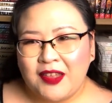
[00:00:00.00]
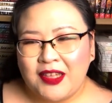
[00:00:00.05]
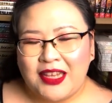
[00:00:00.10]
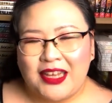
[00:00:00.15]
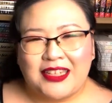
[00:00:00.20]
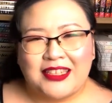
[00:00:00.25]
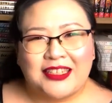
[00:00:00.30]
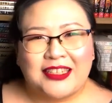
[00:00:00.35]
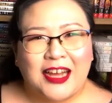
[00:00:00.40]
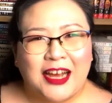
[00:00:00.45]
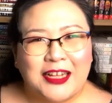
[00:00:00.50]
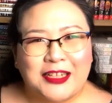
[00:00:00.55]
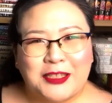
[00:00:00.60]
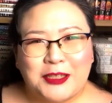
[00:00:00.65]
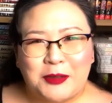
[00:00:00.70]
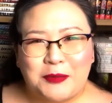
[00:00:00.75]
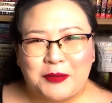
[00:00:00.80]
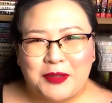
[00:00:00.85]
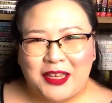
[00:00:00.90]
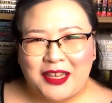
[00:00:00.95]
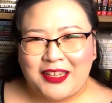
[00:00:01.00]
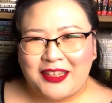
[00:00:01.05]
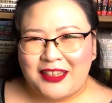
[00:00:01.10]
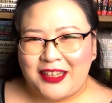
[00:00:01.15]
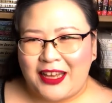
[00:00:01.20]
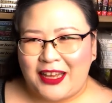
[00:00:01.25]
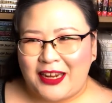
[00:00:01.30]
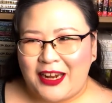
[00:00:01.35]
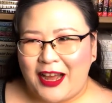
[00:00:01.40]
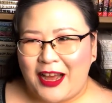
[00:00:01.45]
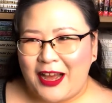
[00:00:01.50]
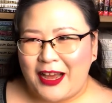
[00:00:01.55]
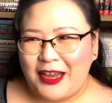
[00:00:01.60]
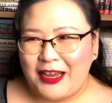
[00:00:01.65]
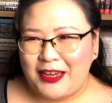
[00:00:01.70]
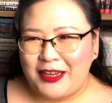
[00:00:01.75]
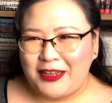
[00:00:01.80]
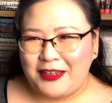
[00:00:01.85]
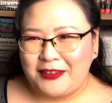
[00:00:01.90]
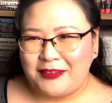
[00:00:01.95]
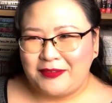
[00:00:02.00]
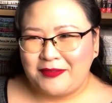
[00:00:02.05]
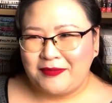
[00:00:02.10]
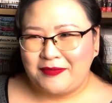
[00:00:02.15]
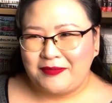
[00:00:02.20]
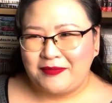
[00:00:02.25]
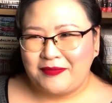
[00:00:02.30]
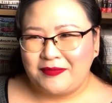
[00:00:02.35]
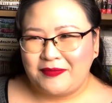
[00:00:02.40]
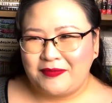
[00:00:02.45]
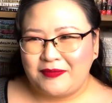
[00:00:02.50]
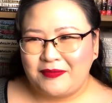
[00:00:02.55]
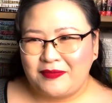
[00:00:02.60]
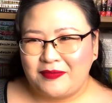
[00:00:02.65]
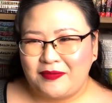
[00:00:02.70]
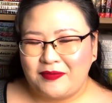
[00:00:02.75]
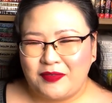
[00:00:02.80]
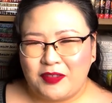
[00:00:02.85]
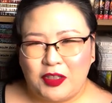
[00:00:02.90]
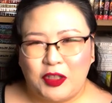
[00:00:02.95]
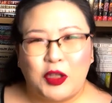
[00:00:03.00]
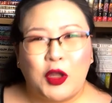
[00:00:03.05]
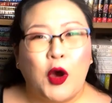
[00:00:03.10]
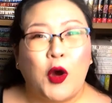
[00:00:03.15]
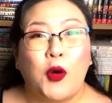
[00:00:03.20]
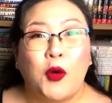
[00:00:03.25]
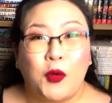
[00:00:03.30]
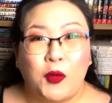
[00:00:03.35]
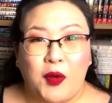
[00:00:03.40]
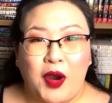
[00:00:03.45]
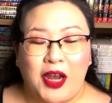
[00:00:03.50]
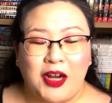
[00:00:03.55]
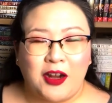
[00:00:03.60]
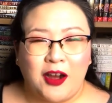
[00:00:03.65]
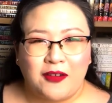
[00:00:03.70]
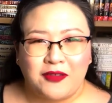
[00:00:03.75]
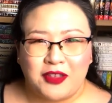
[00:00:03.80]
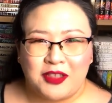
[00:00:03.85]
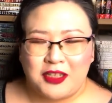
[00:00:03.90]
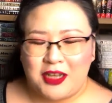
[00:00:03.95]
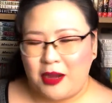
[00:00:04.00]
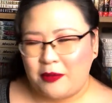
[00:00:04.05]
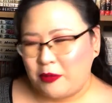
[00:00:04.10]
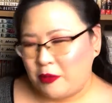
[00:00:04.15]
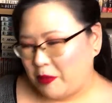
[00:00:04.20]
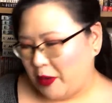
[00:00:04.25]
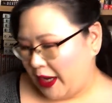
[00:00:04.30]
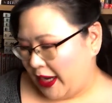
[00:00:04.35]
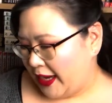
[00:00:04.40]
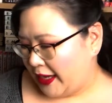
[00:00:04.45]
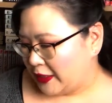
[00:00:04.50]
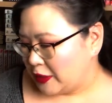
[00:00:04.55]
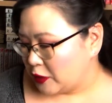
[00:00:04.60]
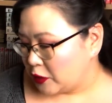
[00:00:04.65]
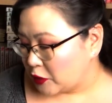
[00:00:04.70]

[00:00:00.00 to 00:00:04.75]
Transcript: it's not something that I know right off the top of my head.